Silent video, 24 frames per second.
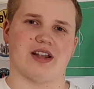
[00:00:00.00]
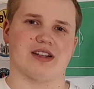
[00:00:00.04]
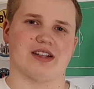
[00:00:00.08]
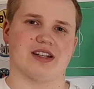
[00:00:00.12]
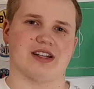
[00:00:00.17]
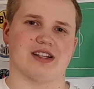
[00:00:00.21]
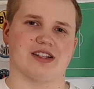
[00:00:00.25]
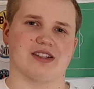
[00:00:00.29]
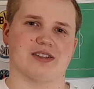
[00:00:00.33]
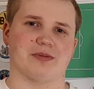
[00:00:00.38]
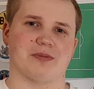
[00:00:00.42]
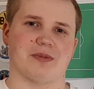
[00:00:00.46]

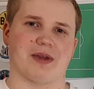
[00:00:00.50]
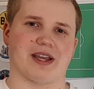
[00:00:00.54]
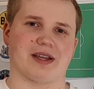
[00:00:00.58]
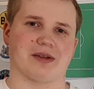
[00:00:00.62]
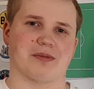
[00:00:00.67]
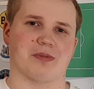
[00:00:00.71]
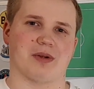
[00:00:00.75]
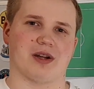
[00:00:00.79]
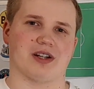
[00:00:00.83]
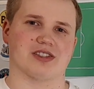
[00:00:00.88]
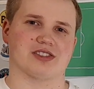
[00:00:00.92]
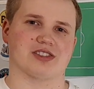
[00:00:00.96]
didn't
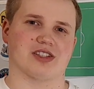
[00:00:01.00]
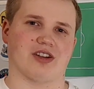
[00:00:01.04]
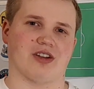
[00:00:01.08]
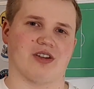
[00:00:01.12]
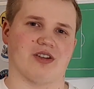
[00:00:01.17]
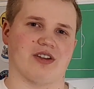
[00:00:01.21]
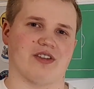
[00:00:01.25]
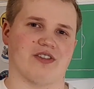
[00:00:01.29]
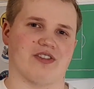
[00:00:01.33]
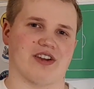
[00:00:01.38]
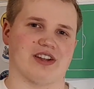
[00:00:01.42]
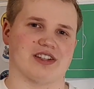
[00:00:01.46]
make
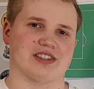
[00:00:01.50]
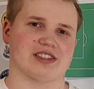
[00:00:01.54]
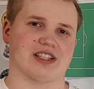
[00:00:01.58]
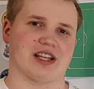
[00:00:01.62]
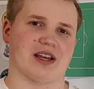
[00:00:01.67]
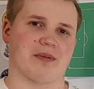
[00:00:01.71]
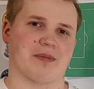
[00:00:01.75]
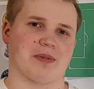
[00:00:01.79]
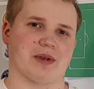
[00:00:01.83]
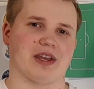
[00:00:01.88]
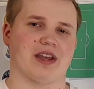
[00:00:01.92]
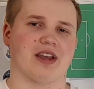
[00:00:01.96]
Barcelona fans
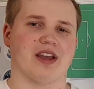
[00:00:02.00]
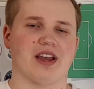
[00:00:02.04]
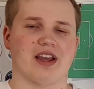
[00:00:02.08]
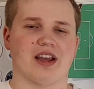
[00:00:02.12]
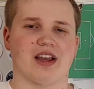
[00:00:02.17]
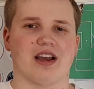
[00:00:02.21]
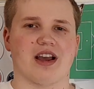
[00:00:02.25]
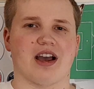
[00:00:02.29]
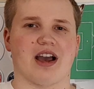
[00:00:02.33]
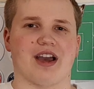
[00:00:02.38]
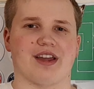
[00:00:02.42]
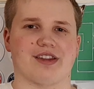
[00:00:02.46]
happy.
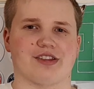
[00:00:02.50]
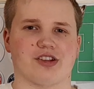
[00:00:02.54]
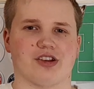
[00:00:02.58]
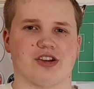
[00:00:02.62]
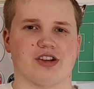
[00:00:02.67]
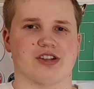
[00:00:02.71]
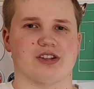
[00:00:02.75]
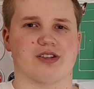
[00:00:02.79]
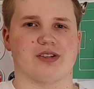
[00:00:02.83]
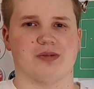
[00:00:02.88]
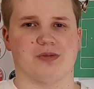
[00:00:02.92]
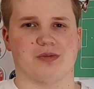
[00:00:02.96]
I
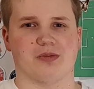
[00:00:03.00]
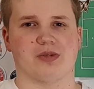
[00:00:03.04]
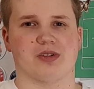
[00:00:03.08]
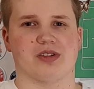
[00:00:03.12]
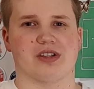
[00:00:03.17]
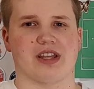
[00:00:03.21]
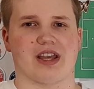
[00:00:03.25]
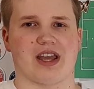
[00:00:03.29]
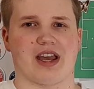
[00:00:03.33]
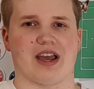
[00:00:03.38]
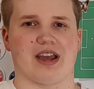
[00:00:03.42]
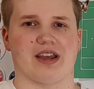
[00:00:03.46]
thought,
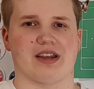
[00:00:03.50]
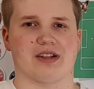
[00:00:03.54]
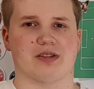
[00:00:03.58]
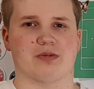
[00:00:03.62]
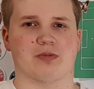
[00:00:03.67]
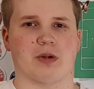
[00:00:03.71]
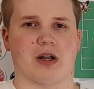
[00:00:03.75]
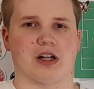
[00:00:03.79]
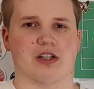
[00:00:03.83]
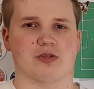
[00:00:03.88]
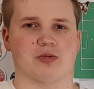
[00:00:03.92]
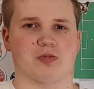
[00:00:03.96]

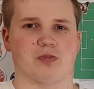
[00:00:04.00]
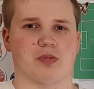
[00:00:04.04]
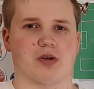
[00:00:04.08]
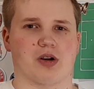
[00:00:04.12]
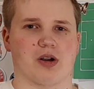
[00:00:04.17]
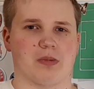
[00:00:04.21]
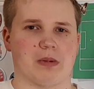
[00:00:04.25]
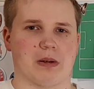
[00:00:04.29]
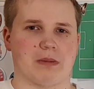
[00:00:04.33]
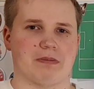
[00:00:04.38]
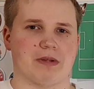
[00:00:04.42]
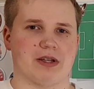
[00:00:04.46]
it was
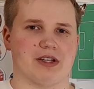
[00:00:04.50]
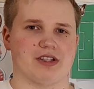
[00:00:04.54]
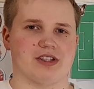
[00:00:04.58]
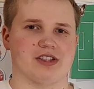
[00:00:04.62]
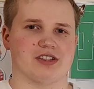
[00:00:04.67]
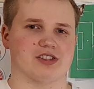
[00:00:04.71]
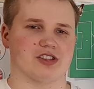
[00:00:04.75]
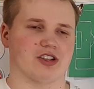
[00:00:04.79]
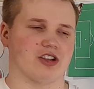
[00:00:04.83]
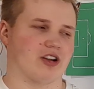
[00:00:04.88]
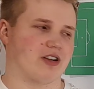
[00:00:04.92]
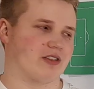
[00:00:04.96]
probably
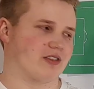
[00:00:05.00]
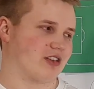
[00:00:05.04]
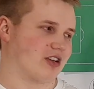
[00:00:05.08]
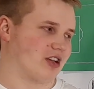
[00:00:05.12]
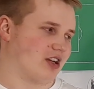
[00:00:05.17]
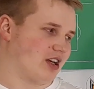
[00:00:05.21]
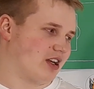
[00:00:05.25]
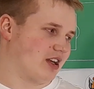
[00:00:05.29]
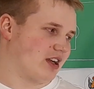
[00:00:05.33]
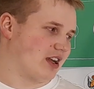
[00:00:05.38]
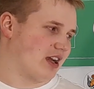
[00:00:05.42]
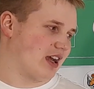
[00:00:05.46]
deserved.
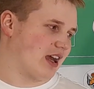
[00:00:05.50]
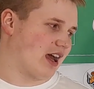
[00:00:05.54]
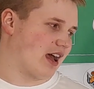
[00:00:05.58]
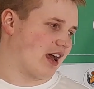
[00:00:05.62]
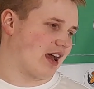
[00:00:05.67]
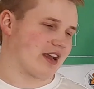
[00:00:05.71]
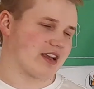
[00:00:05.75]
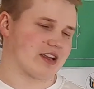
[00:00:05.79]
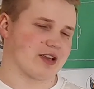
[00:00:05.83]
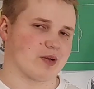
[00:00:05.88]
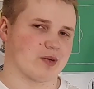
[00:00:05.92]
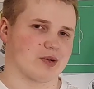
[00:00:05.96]

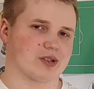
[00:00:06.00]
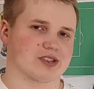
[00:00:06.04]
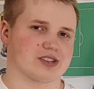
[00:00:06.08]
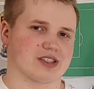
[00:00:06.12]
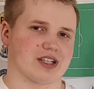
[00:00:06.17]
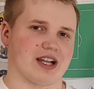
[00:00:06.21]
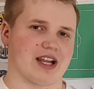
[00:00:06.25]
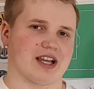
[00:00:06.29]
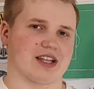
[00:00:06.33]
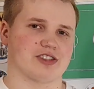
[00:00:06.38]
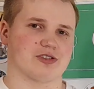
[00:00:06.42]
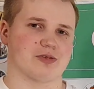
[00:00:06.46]
He was
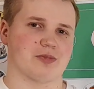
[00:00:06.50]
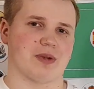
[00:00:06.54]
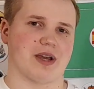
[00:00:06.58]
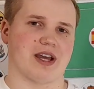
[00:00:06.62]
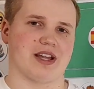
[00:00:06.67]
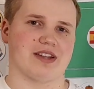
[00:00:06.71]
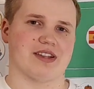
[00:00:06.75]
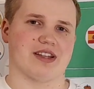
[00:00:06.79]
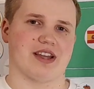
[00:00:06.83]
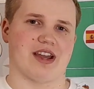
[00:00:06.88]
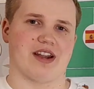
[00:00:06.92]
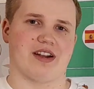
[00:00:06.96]
the last
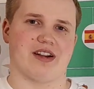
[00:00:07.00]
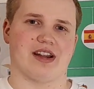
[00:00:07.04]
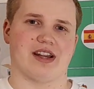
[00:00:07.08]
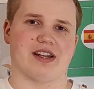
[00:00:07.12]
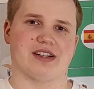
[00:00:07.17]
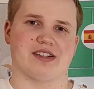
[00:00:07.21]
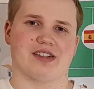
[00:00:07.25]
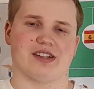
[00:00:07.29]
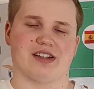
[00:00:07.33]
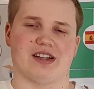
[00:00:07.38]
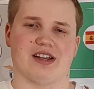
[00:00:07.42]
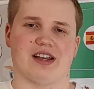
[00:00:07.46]
man there
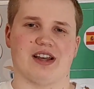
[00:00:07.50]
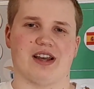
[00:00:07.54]
and